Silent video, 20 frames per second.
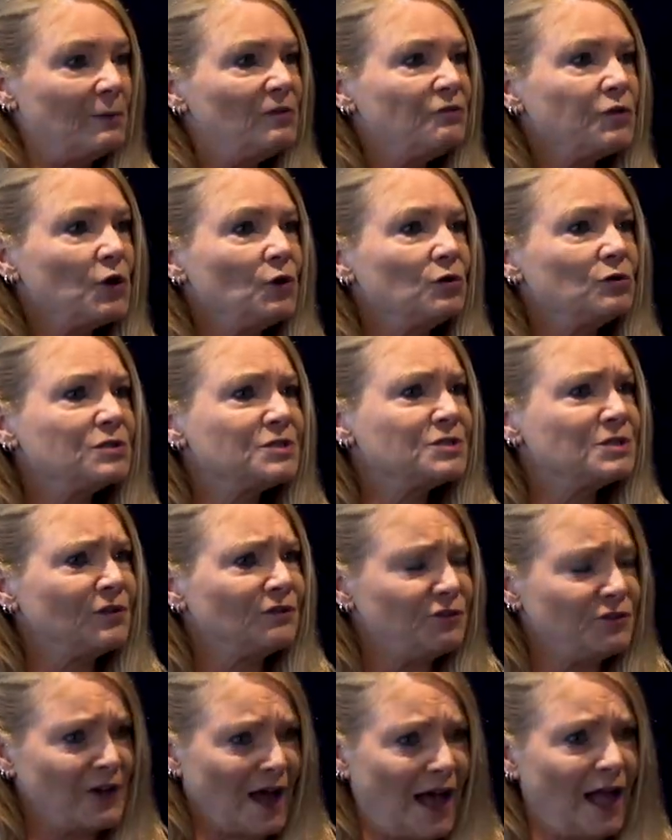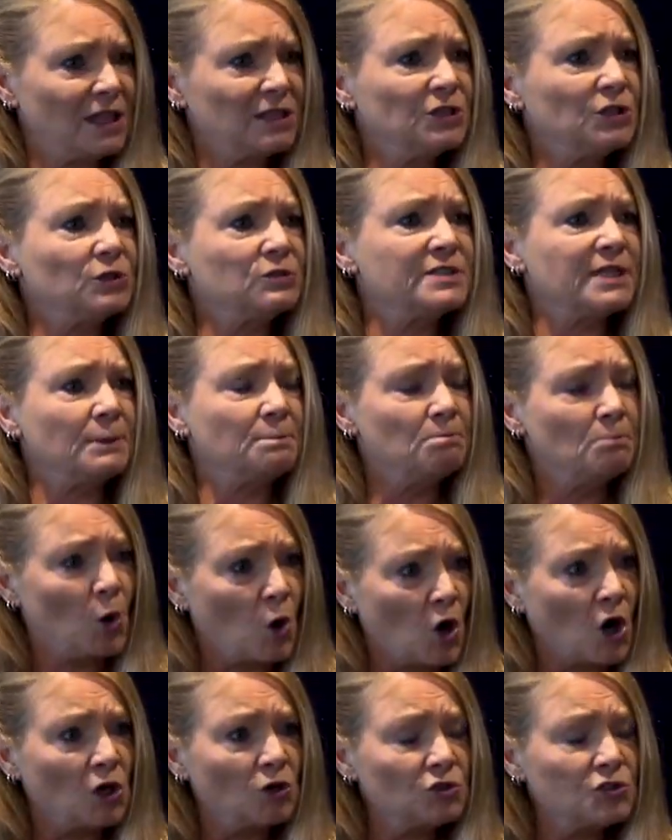of those values and
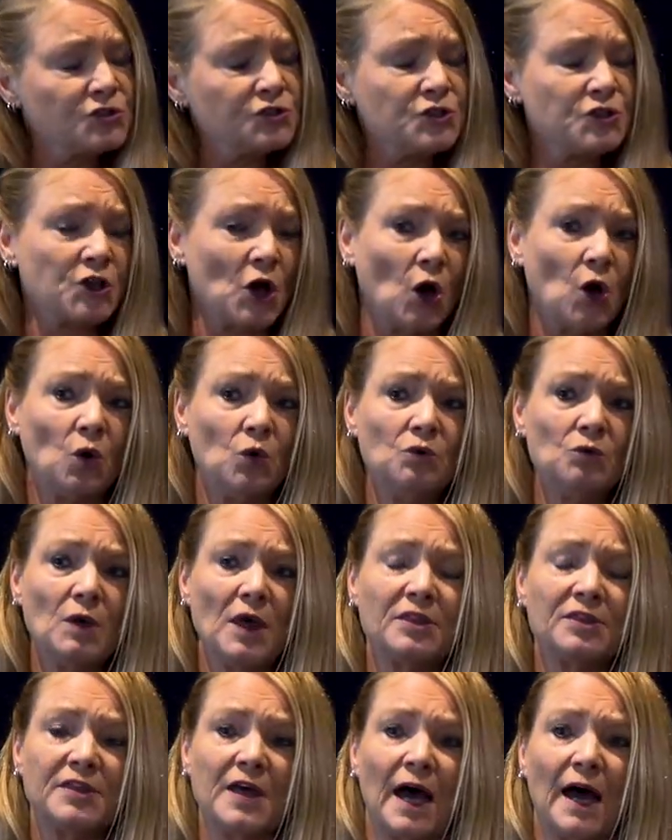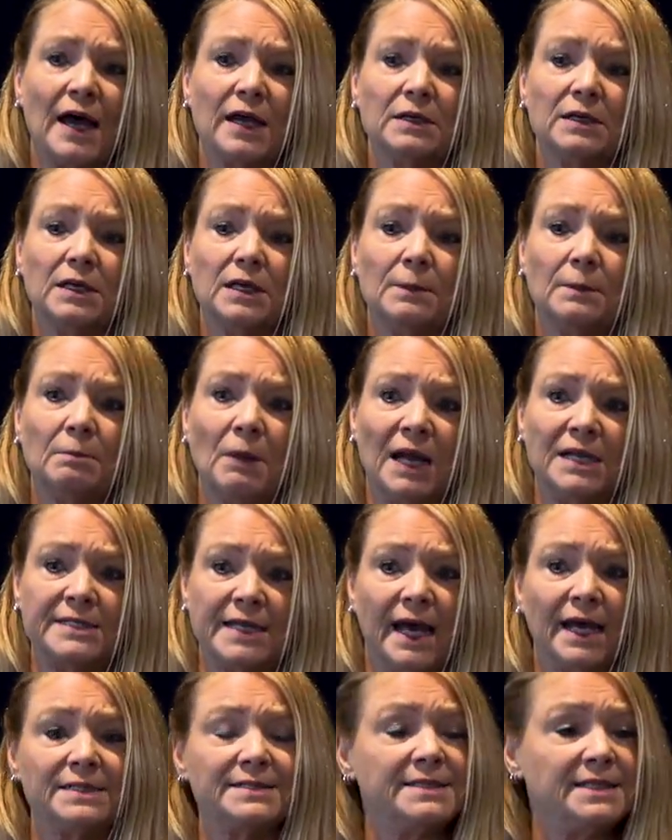morals, though, that my
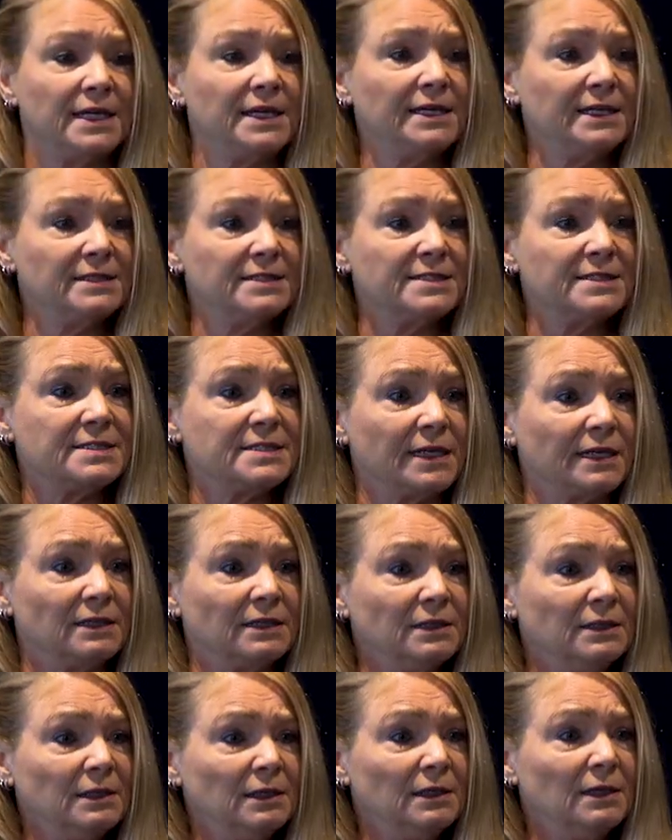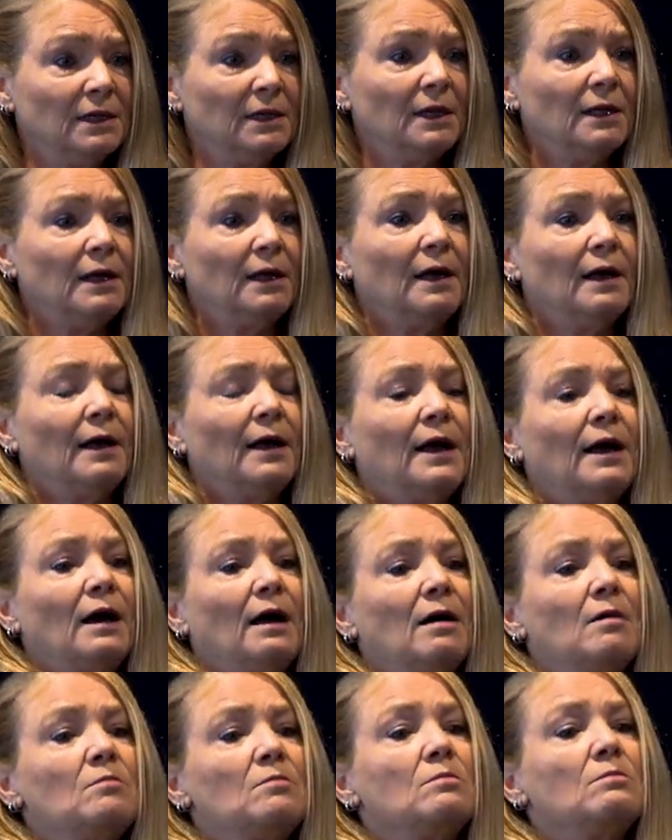dad did instill
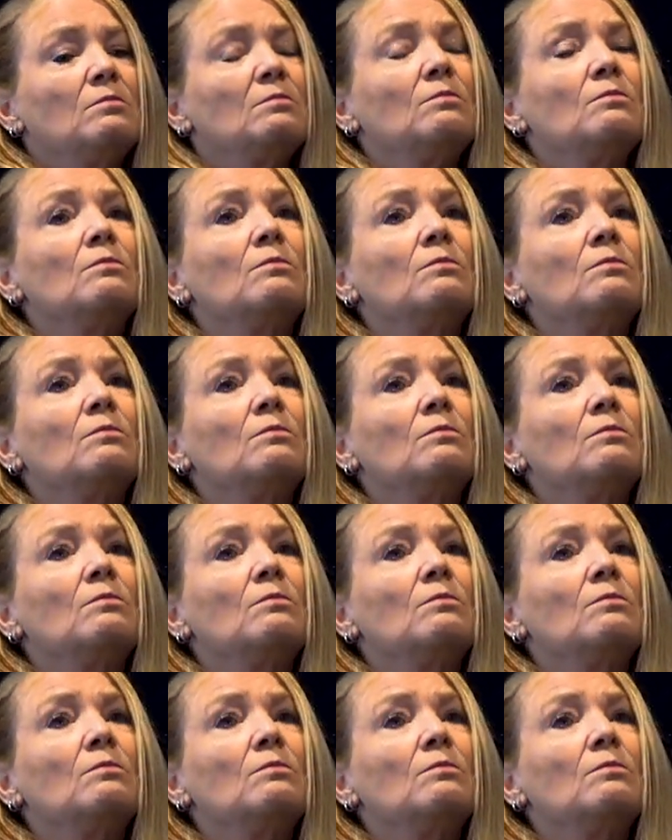are